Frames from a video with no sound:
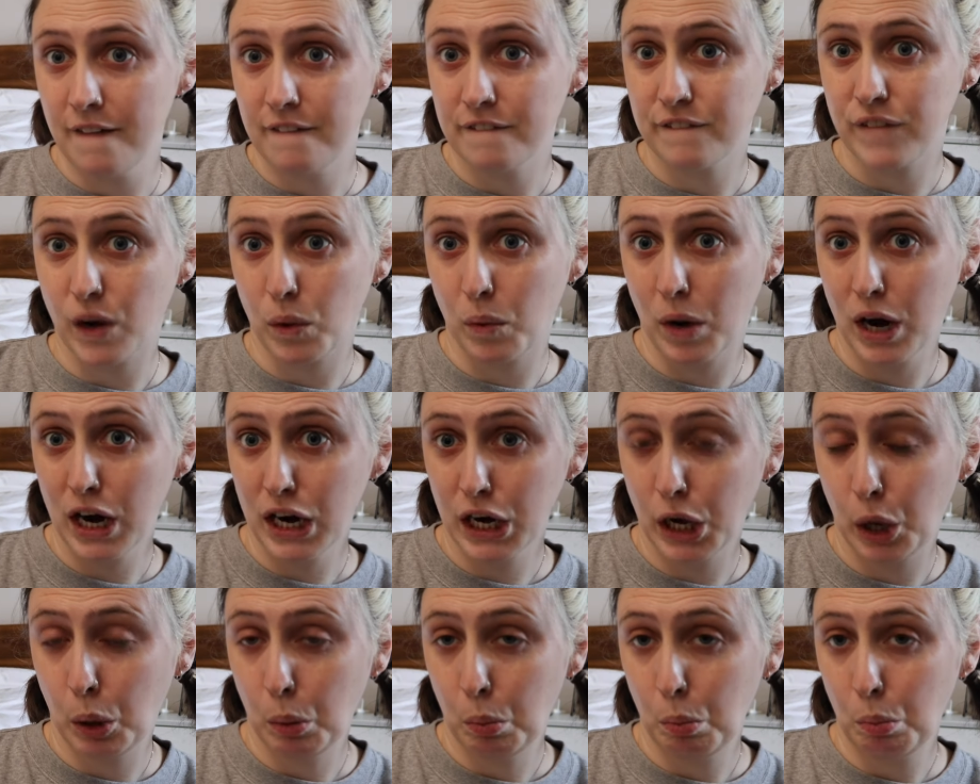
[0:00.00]
for
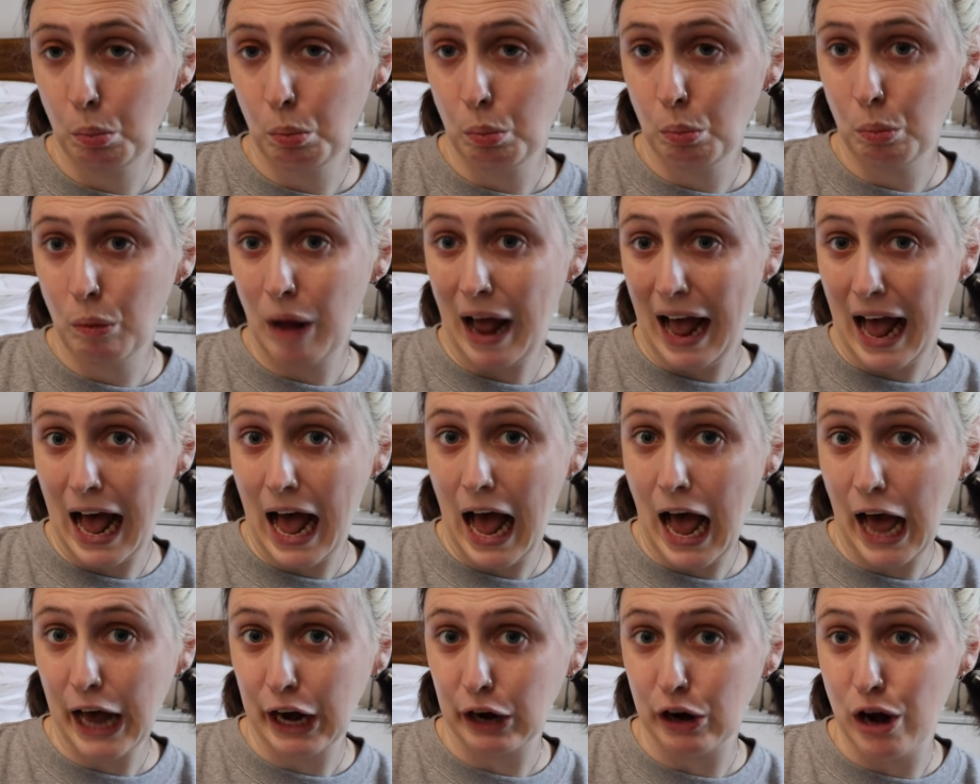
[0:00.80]
work?
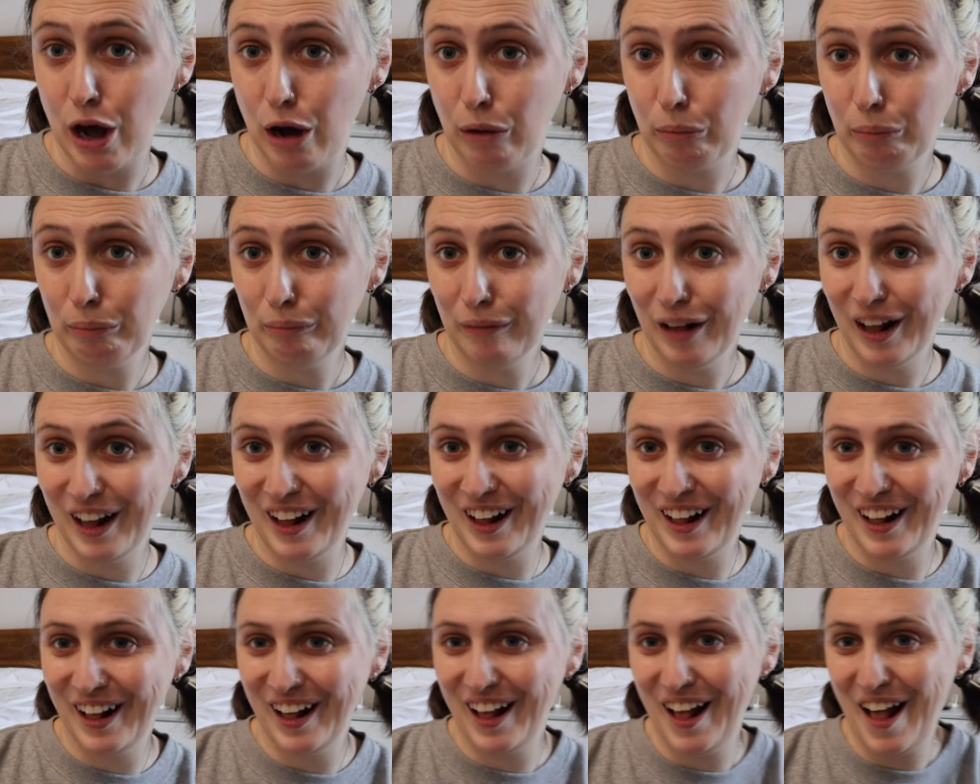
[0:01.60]
I don't
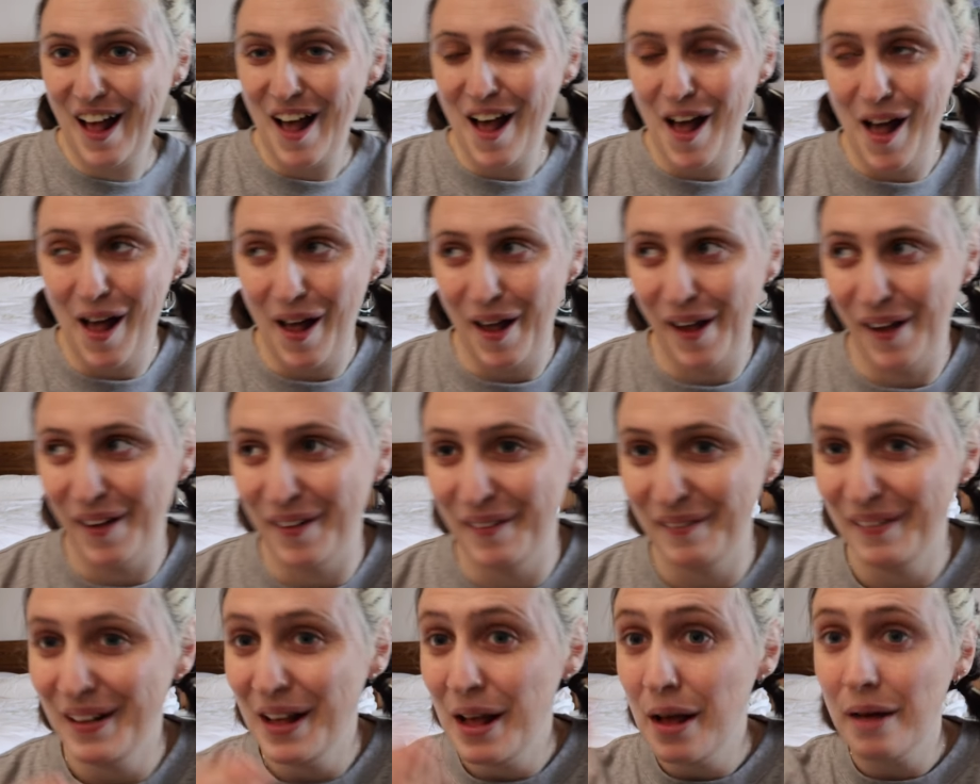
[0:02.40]

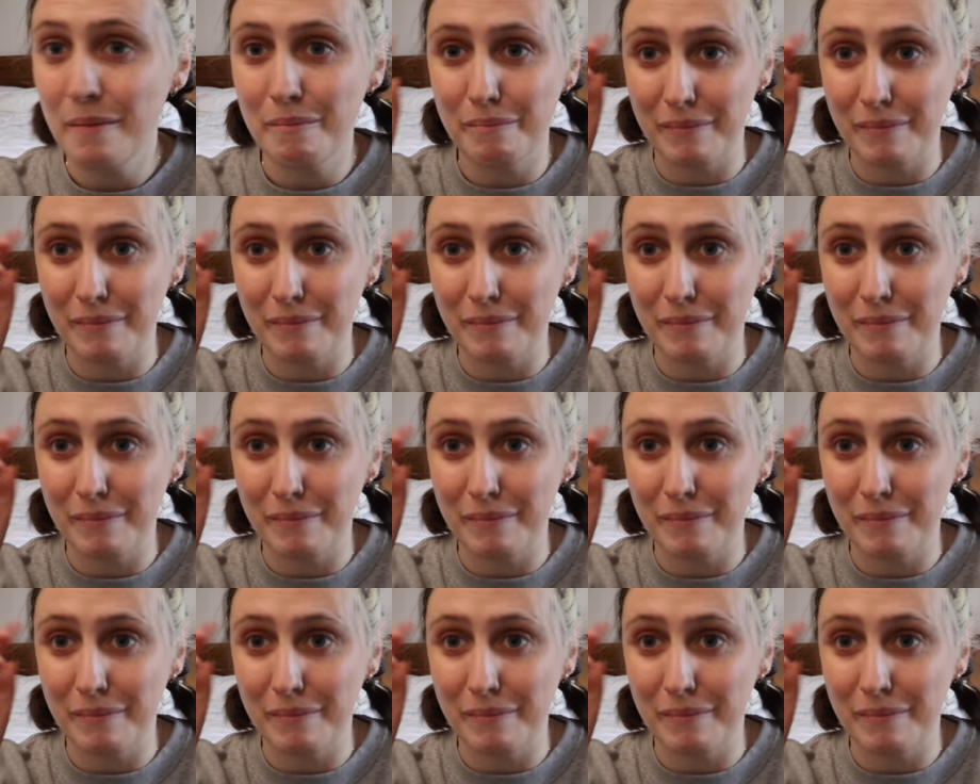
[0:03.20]
know.